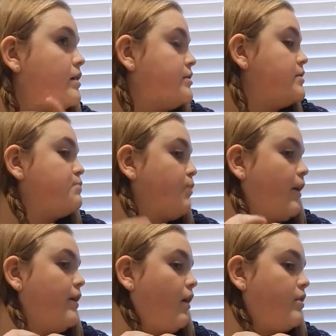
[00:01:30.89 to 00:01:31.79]
Just
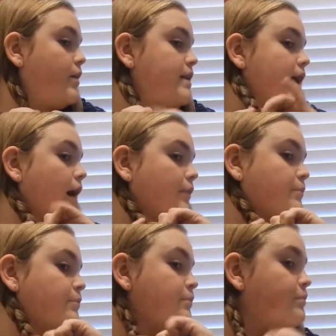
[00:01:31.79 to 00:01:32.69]
braid all the way
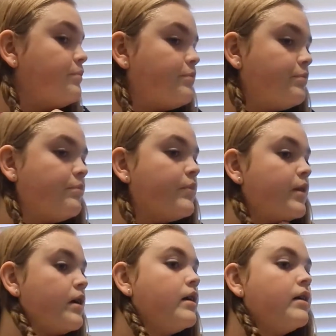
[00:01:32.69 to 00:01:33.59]
down
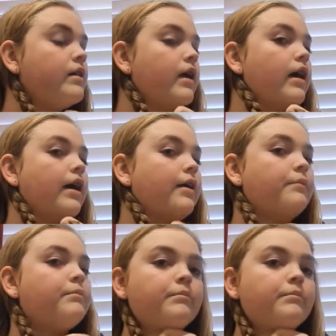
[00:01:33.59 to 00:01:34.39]
the hair.